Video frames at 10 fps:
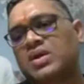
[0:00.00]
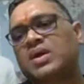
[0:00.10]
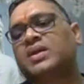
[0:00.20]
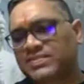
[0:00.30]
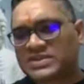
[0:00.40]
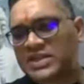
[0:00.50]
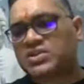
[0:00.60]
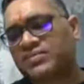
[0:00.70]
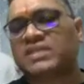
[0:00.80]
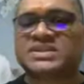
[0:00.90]
It is the presentation of the
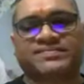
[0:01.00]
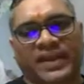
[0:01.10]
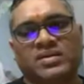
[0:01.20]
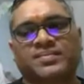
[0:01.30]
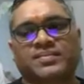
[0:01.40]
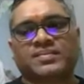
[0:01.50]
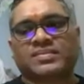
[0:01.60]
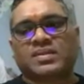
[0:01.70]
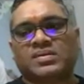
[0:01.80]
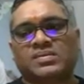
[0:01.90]
cell which is different.
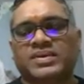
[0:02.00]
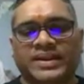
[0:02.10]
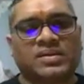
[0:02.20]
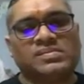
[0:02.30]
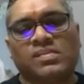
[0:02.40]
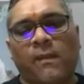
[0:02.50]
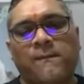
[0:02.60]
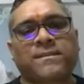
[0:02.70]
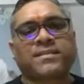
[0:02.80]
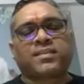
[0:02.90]
Right?
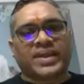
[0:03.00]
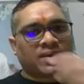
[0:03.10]
Fine.